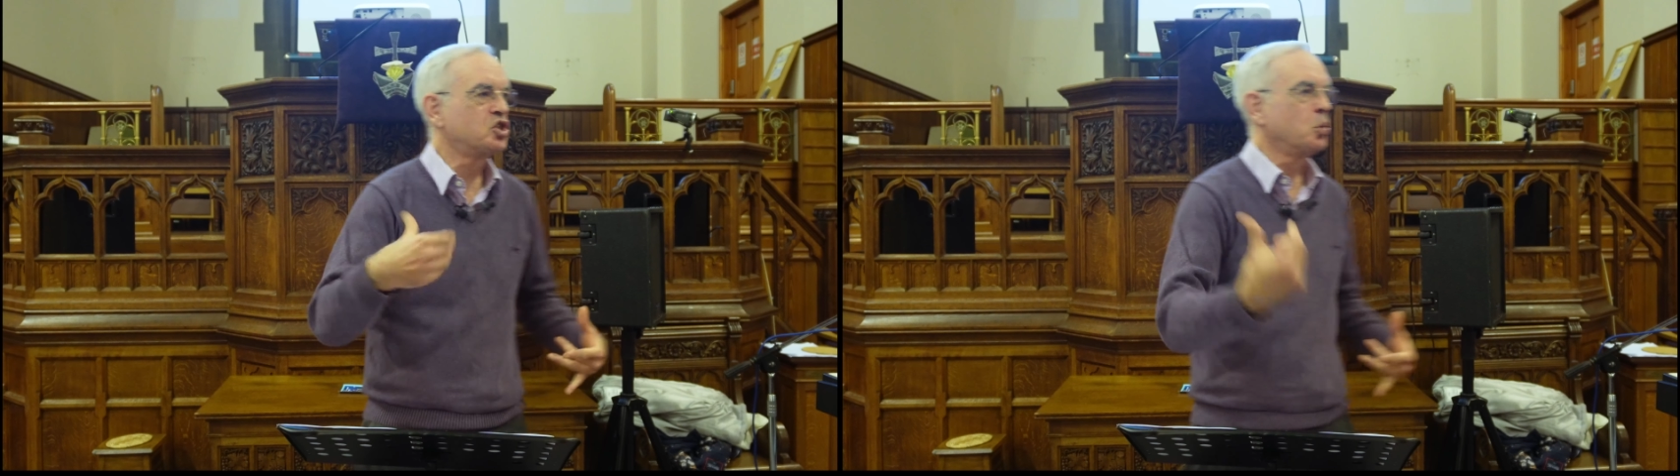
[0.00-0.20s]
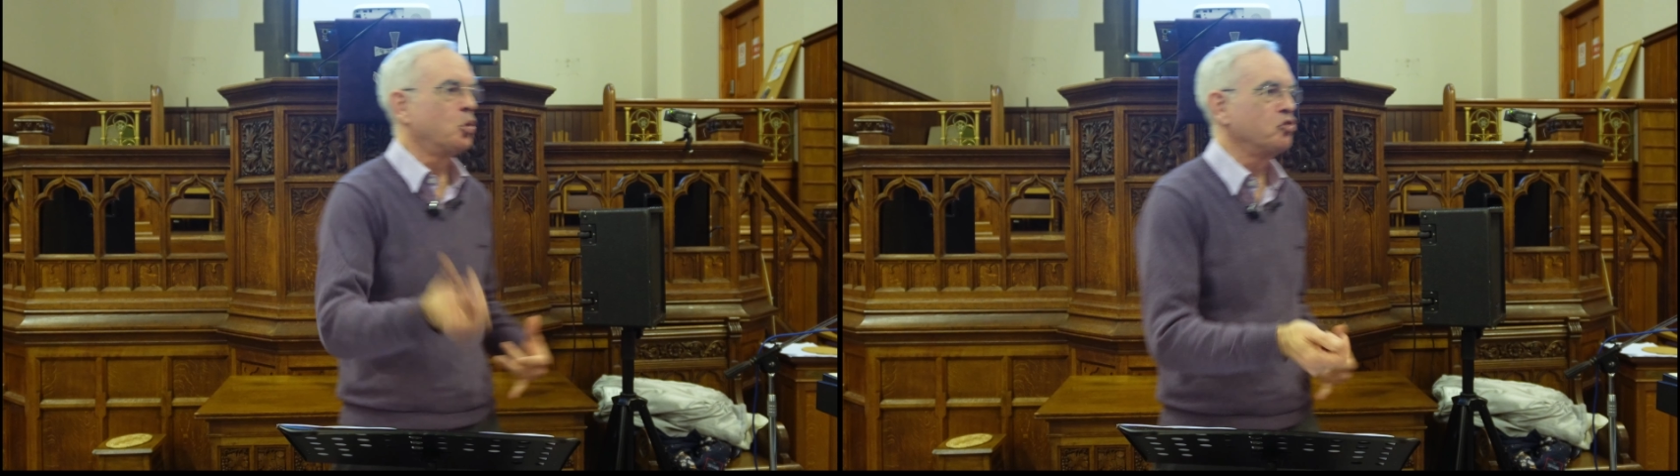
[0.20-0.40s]

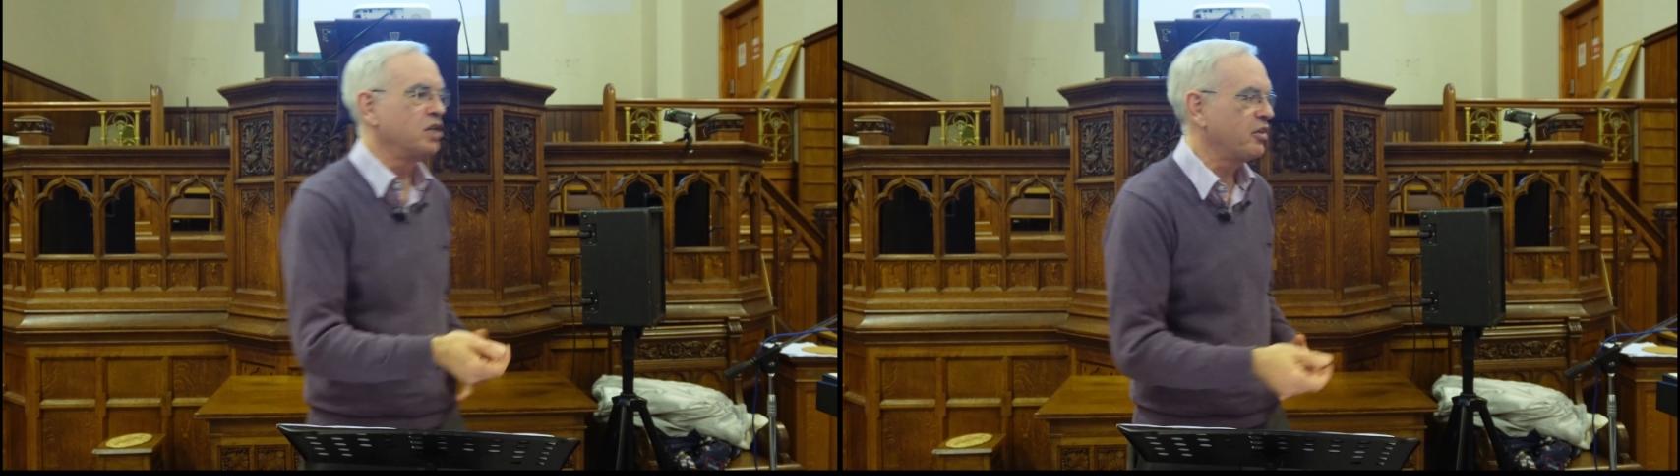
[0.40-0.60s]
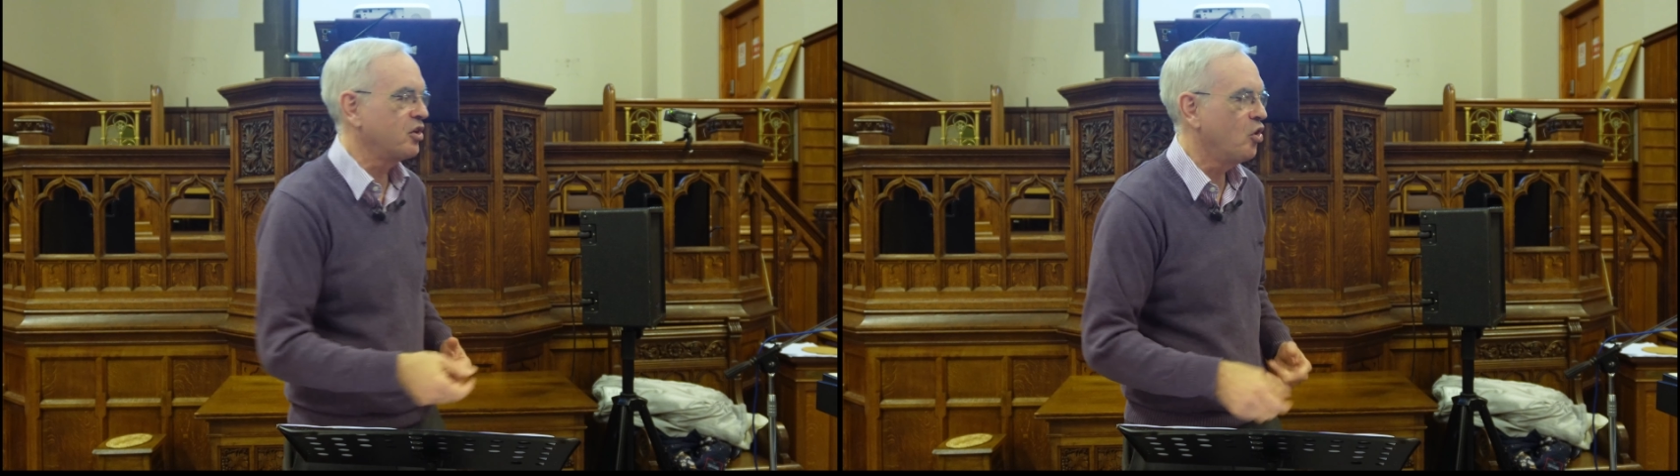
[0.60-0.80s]
to order
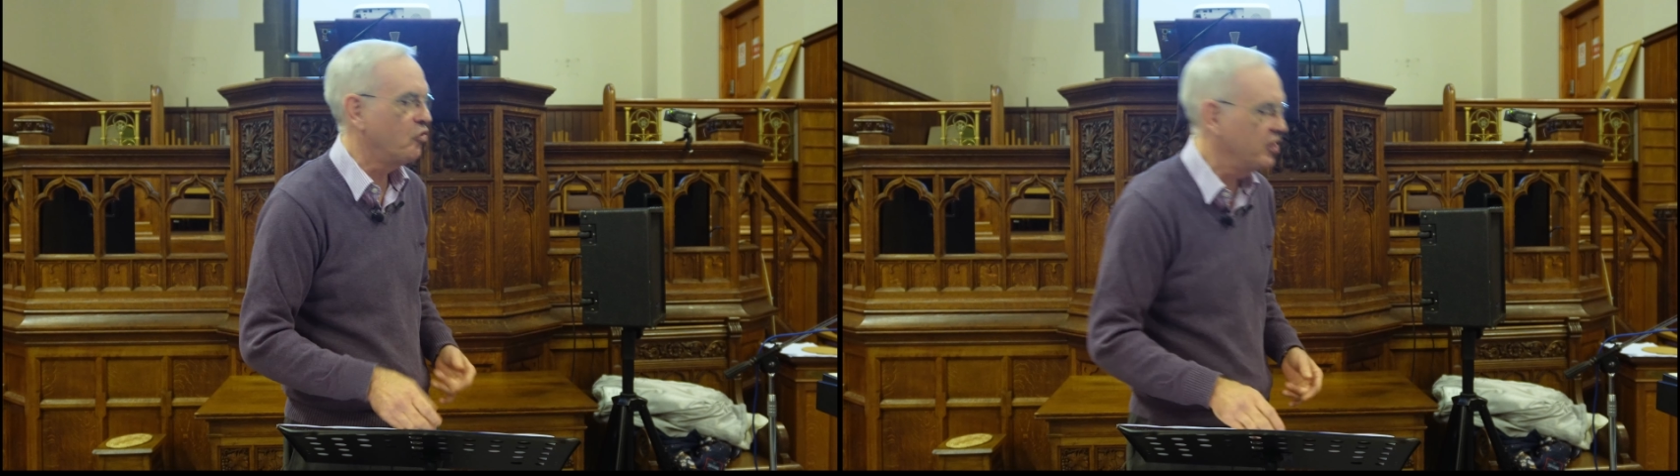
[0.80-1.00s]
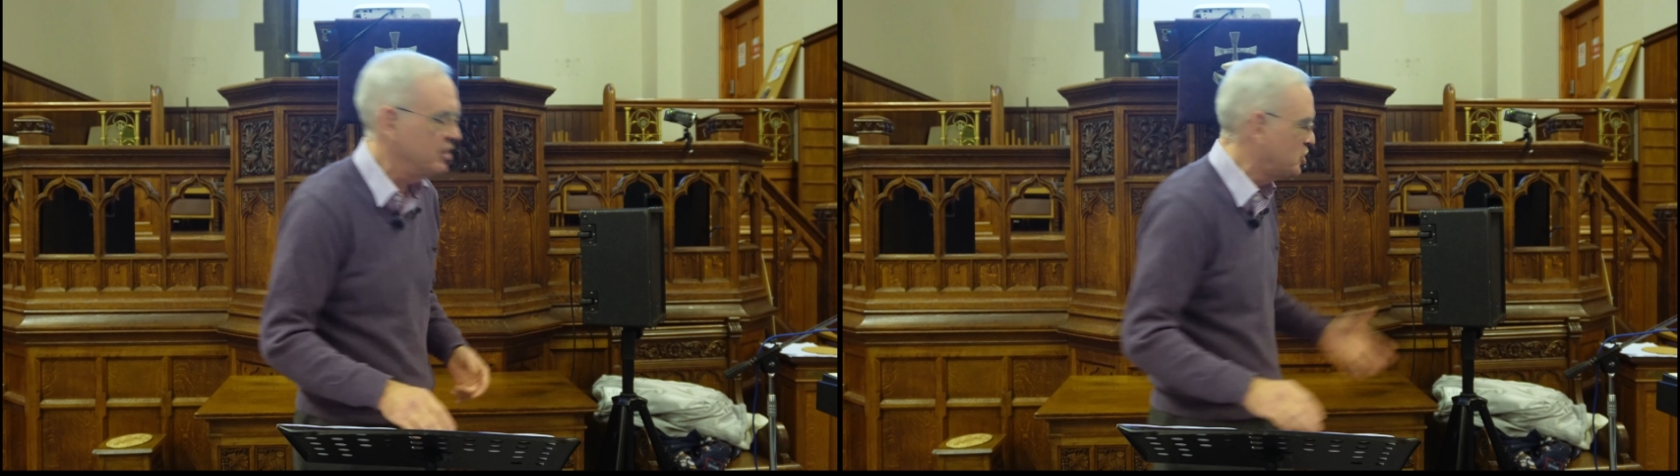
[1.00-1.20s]
another
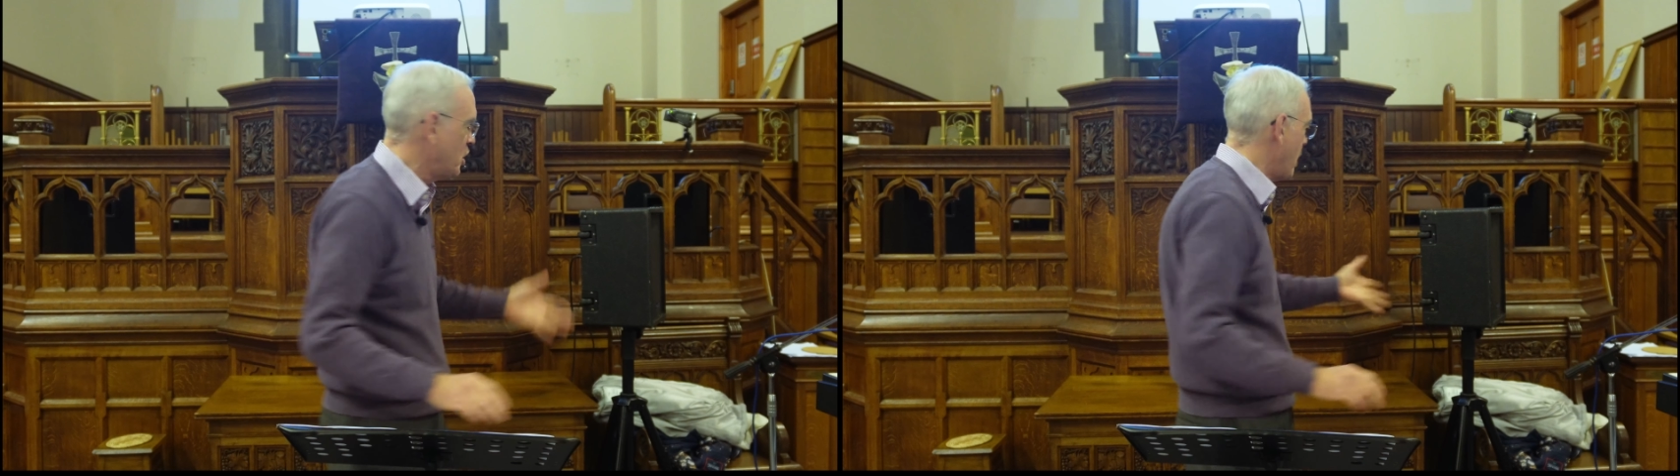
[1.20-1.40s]
coffee, and she